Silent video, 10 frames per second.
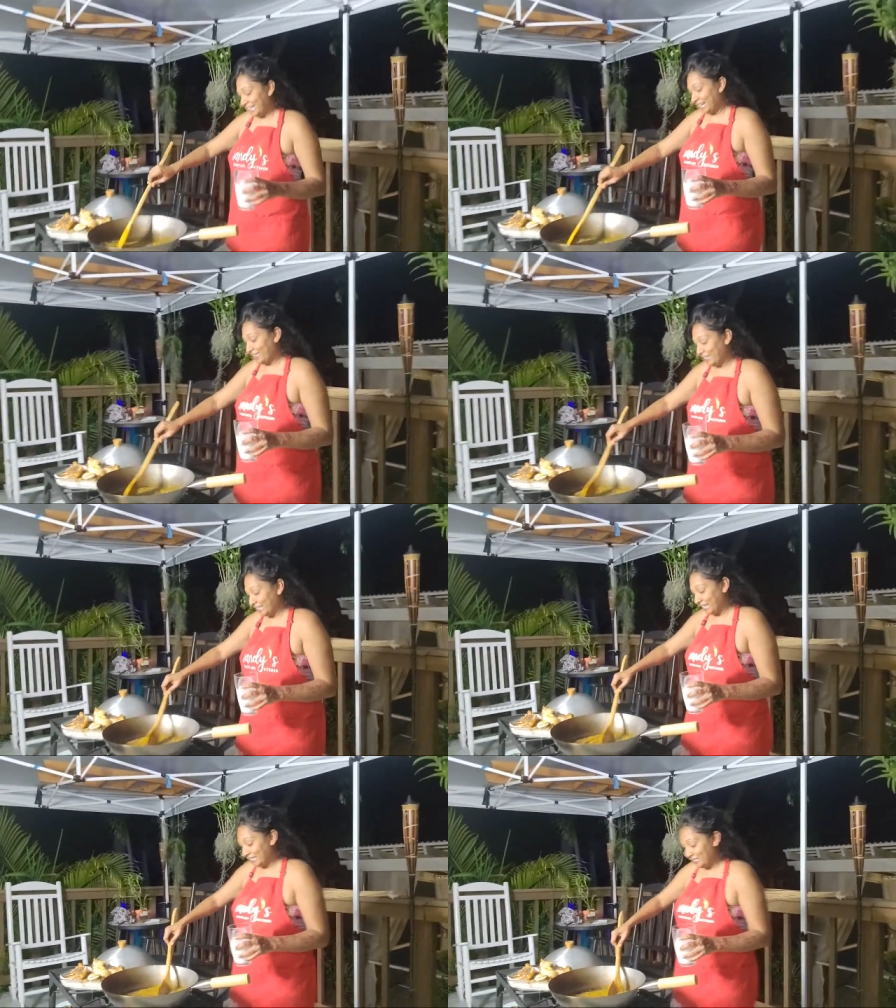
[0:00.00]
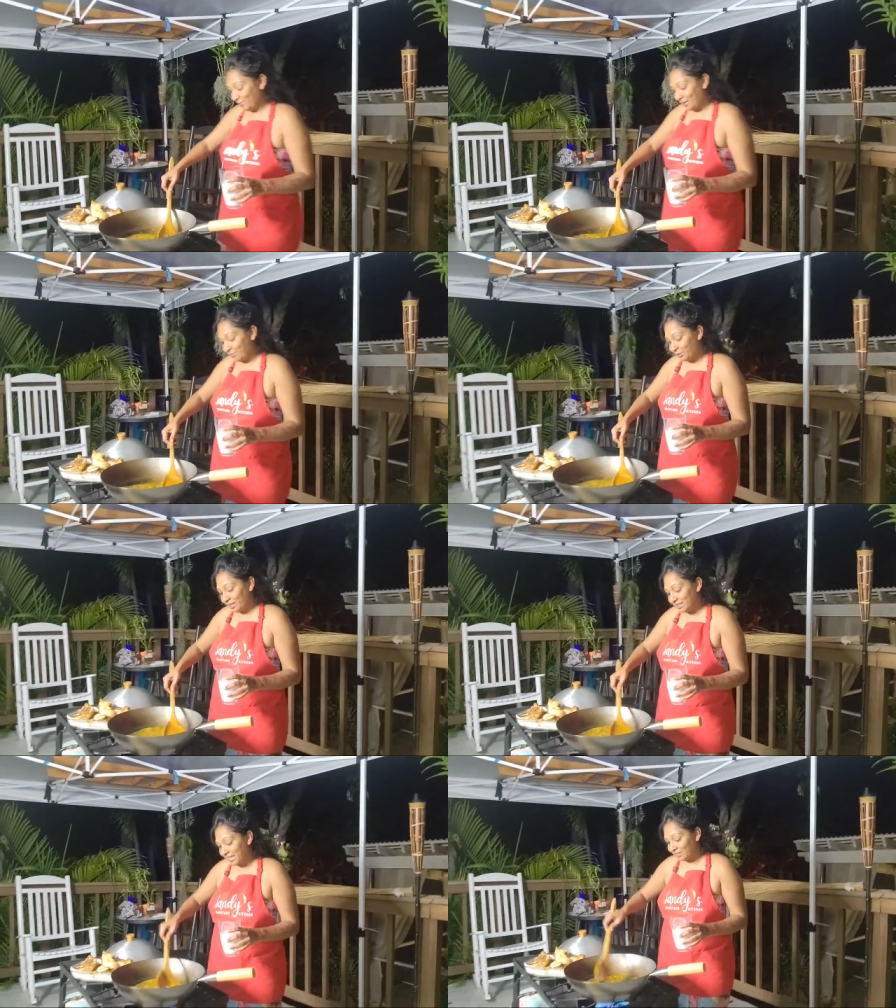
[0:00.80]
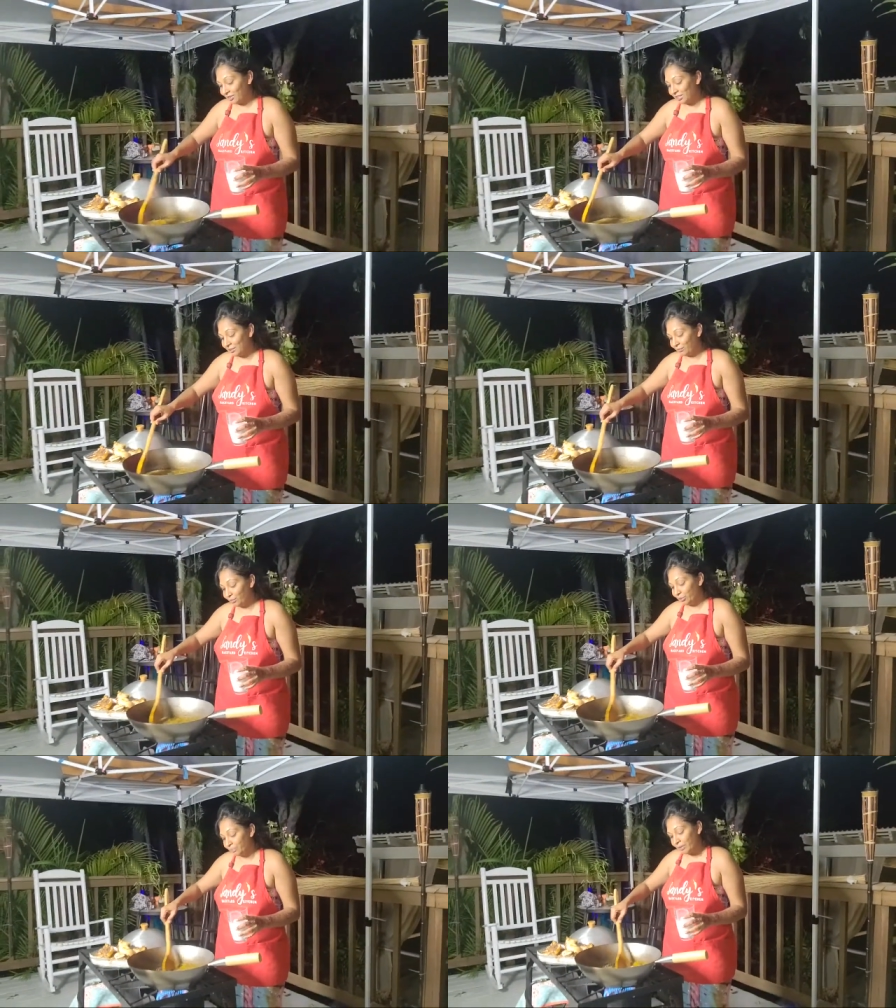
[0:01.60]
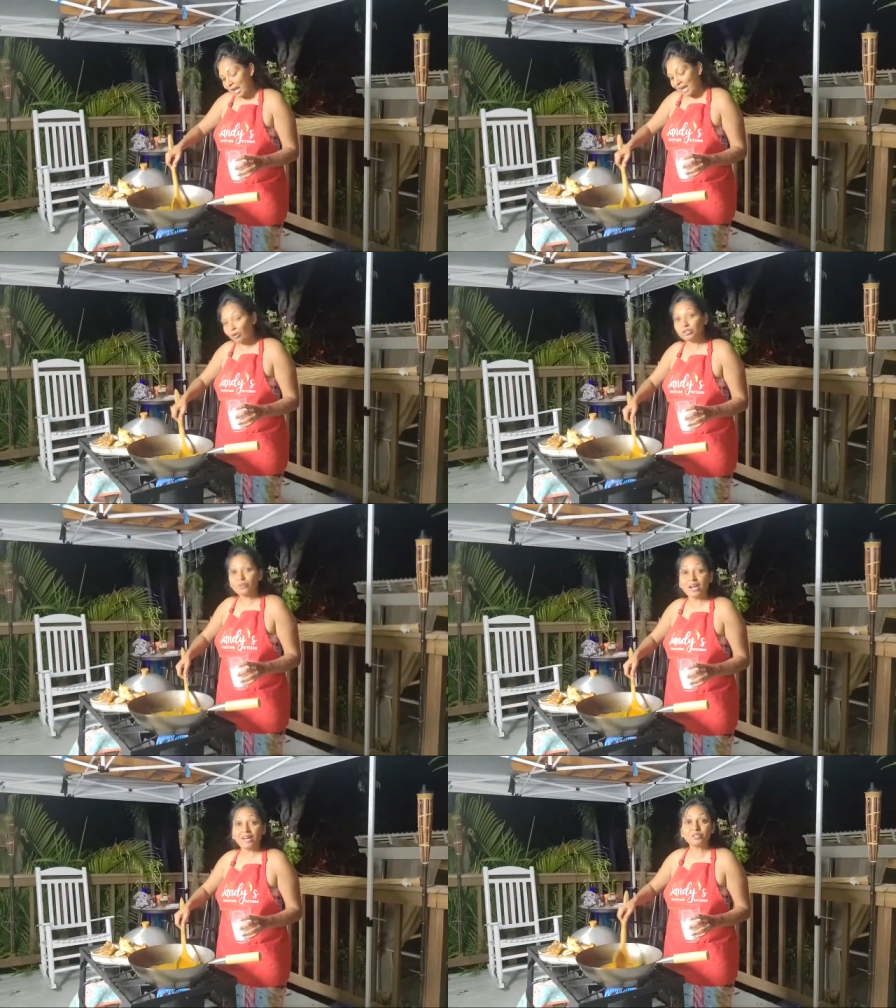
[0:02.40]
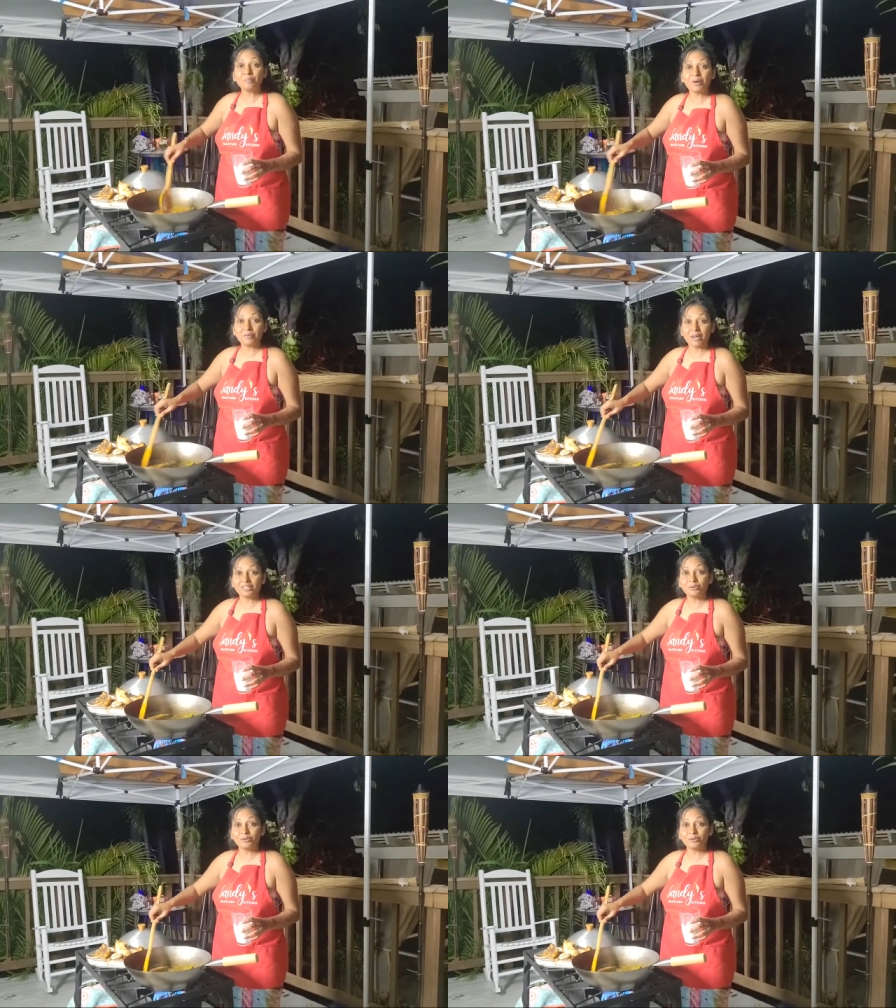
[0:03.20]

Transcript: all right, guys. Look, I'm so excited to eat this food. I also have some paratha